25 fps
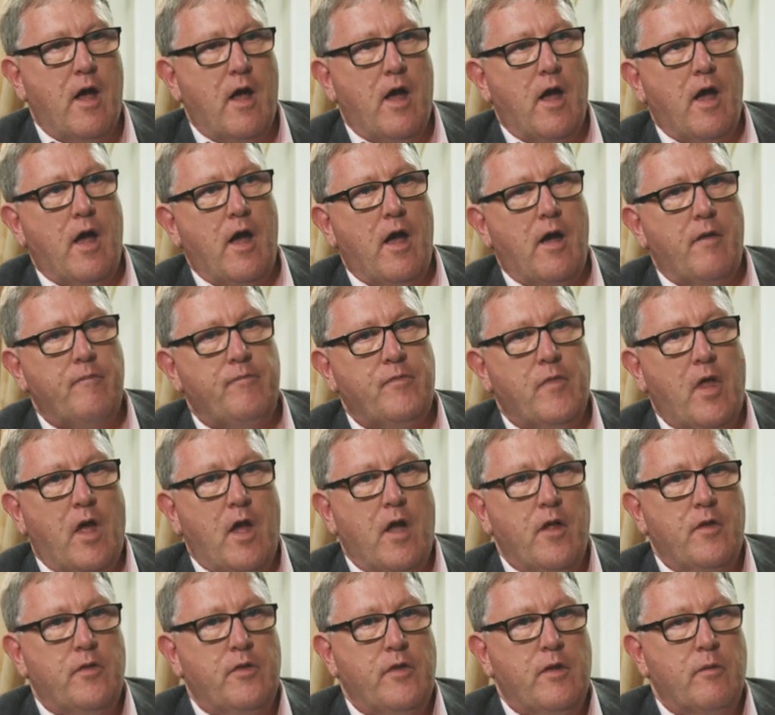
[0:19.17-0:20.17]

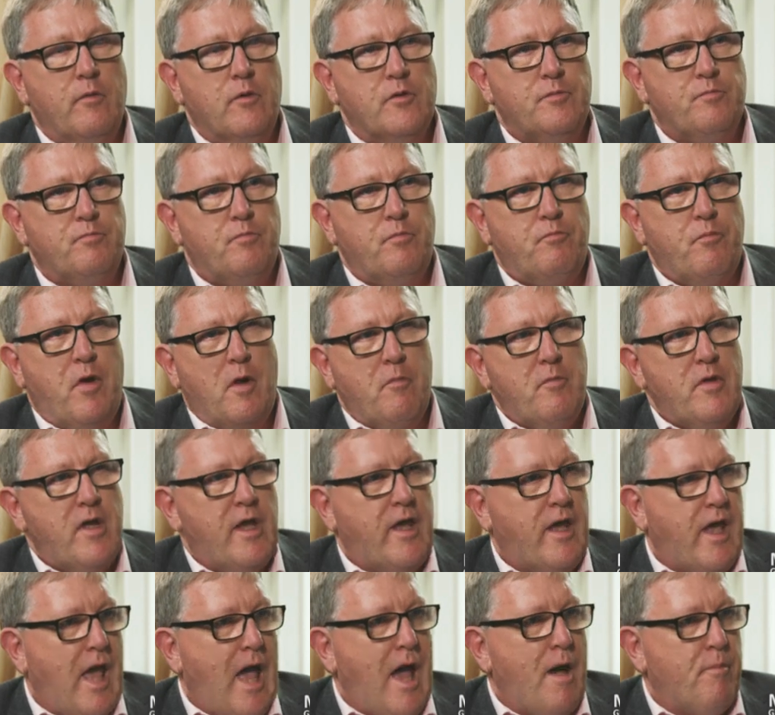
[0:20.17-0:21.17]
there was probably a
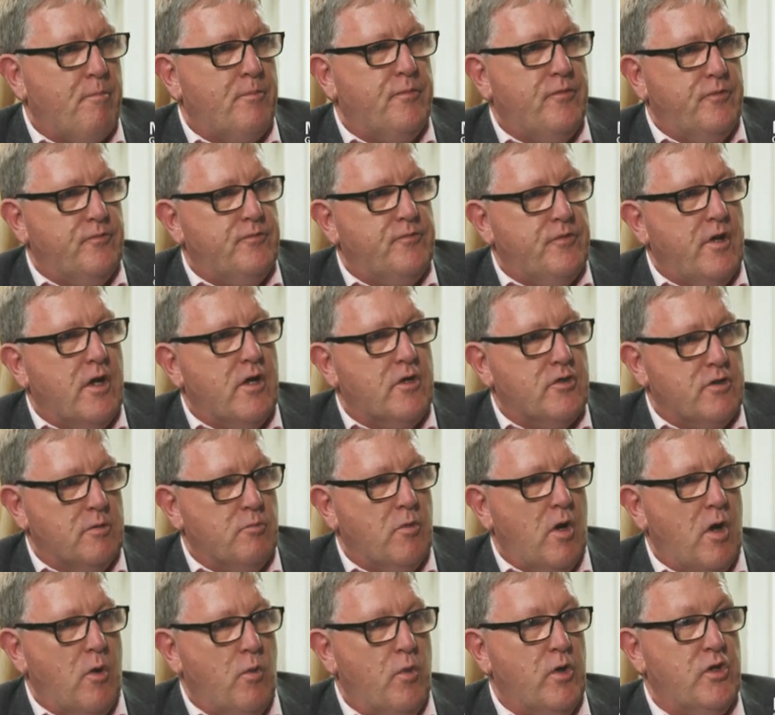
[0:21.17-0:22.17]
gap there
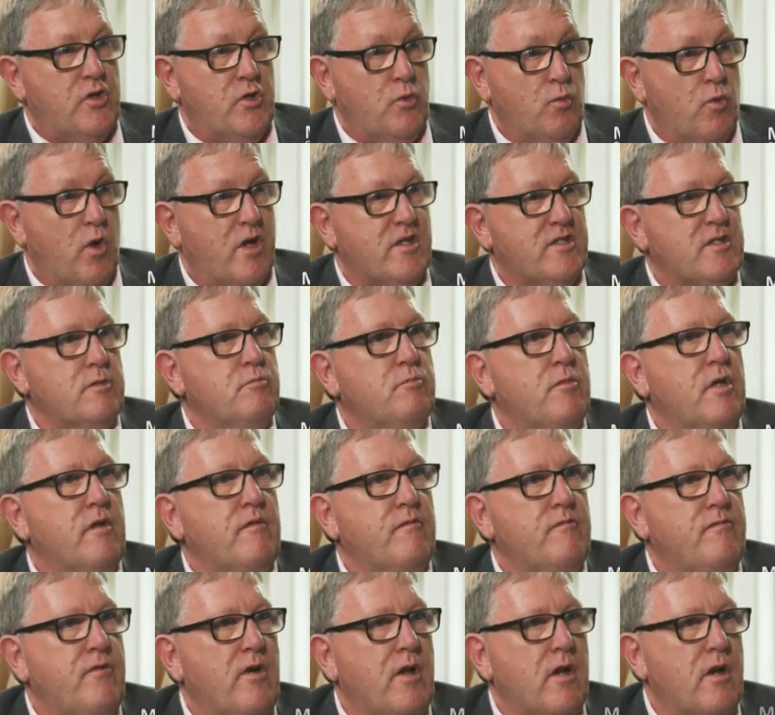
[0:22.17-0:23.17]
somewhere which wasn't
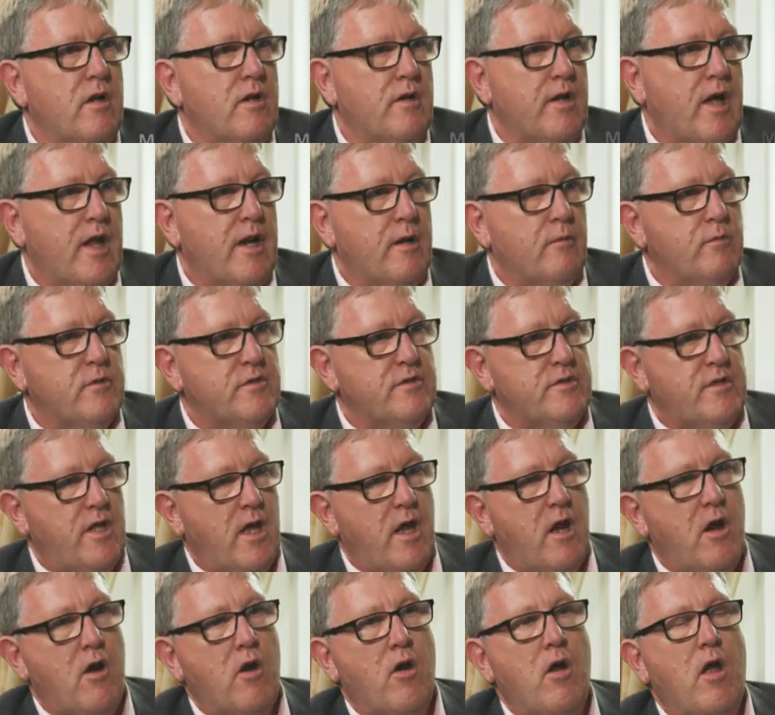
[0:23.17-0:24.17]
been filled, and it was
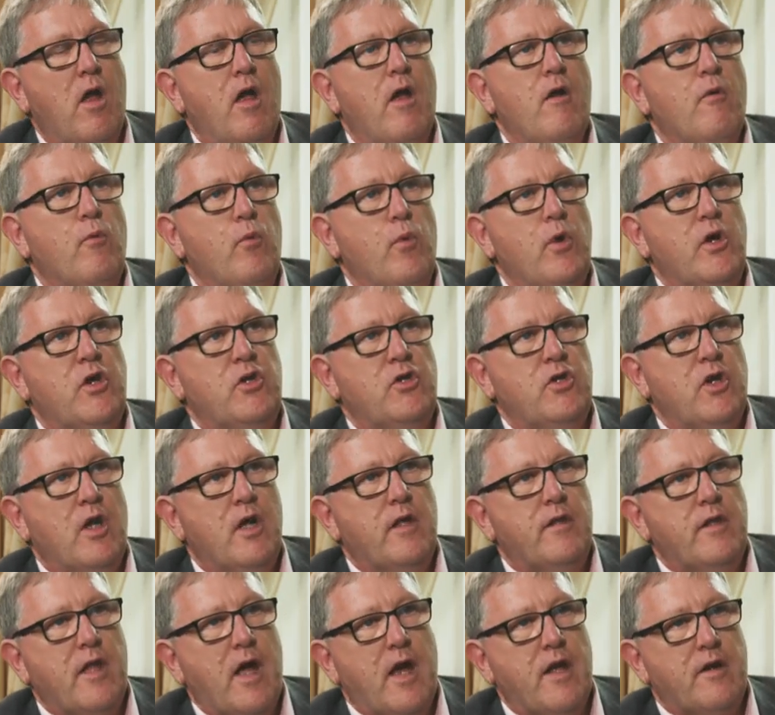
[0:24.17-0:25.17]
their wish
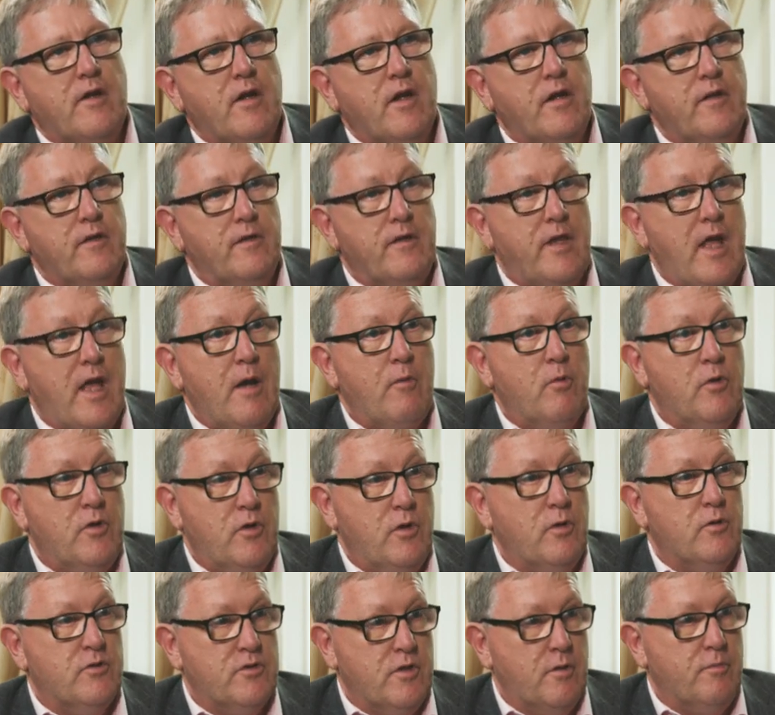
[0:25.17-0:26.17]
that they would
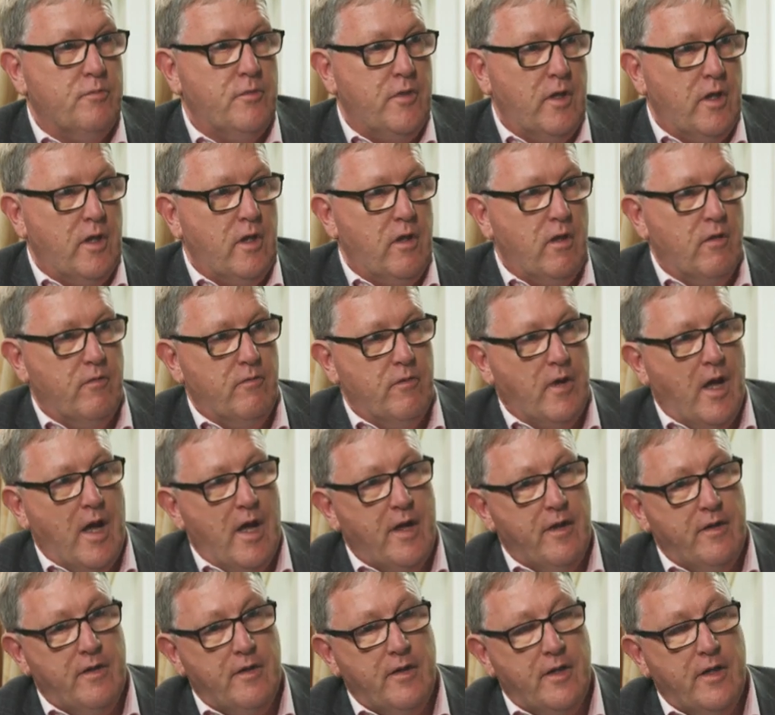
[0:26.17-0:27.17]
do something
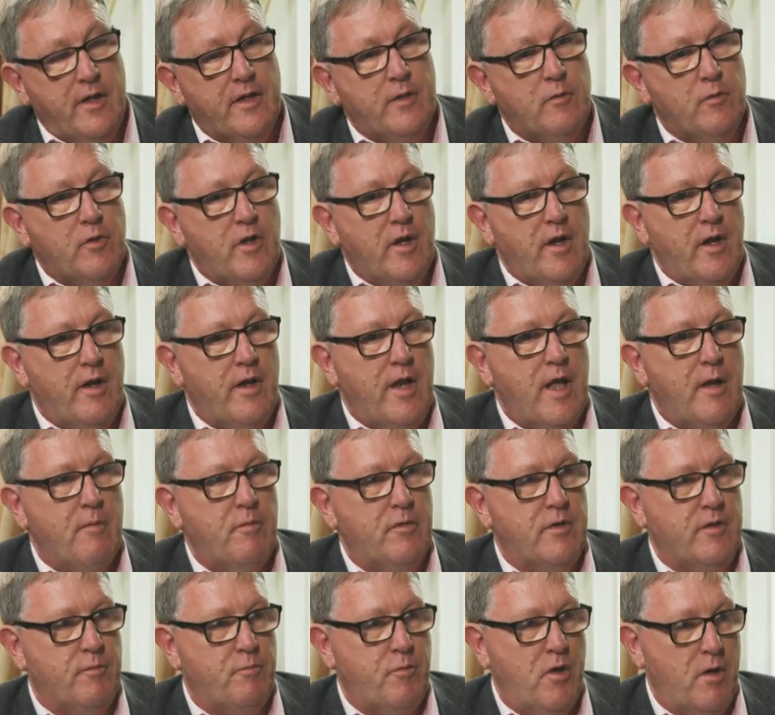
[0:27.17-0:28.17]
and that they would
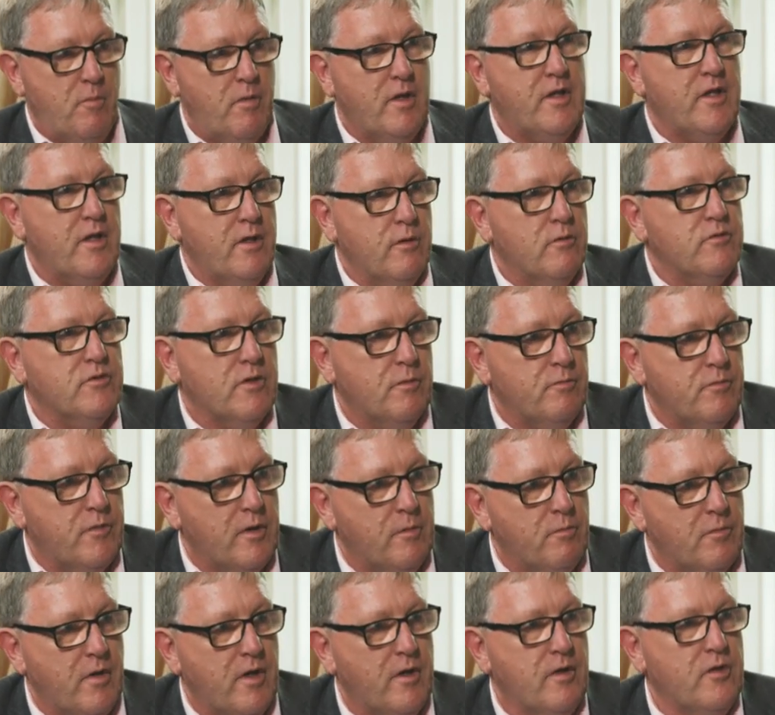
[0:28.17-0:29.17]
enable the public to do
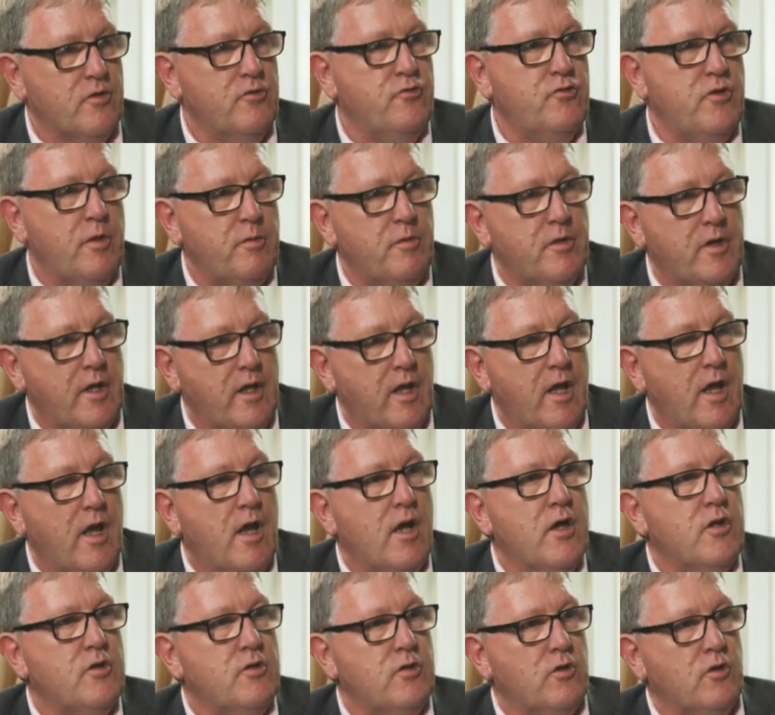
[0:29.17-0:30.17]
something by contributing
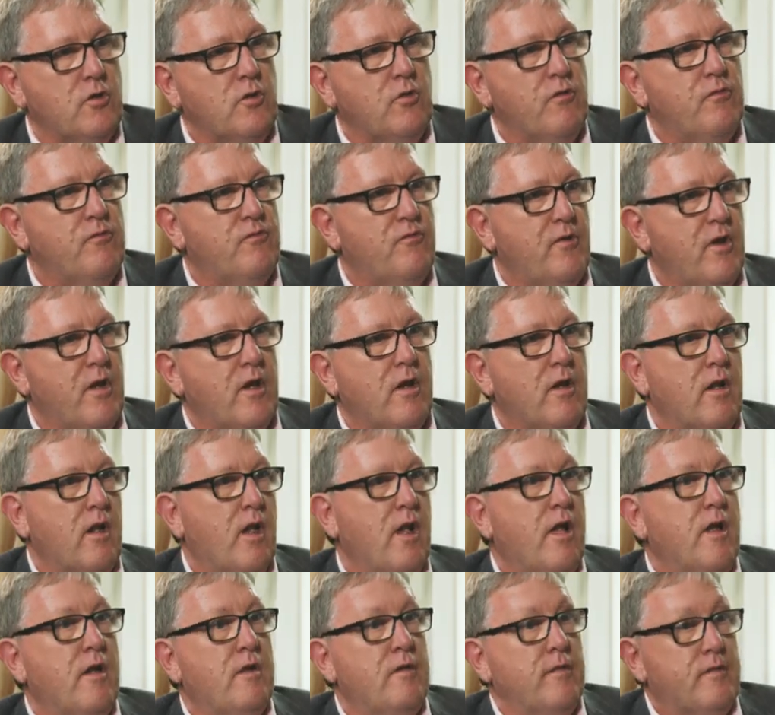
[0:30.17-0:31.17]
to fill
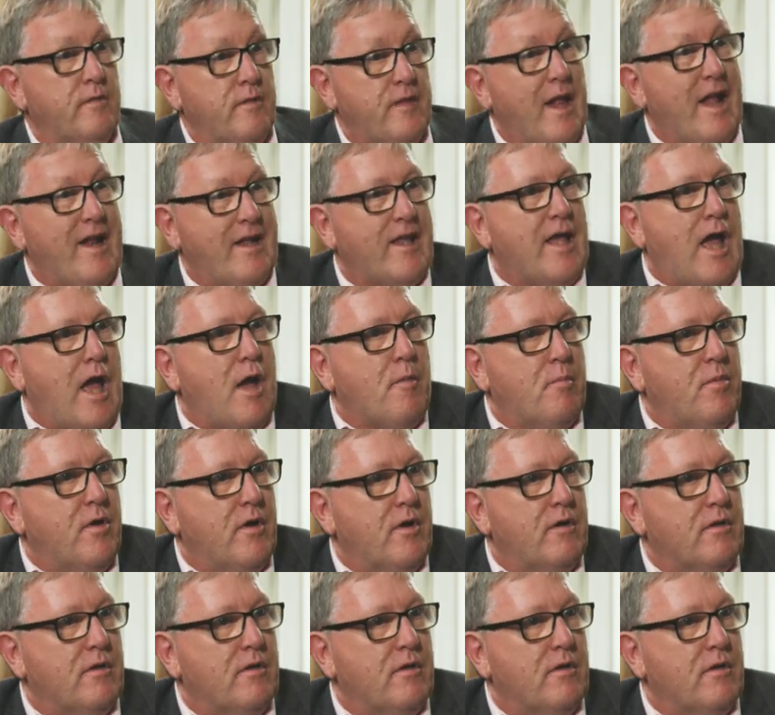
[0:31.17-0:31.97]
that gap.